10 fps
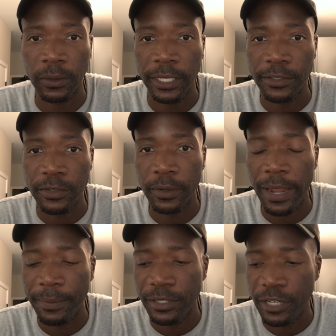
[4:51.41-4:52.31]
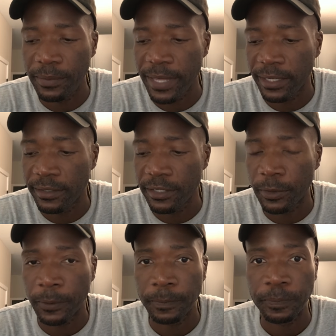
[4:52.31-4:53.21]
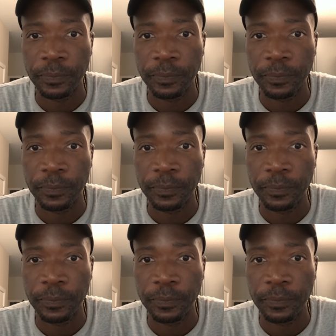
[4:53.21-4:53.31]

on Instagram at james allen zero.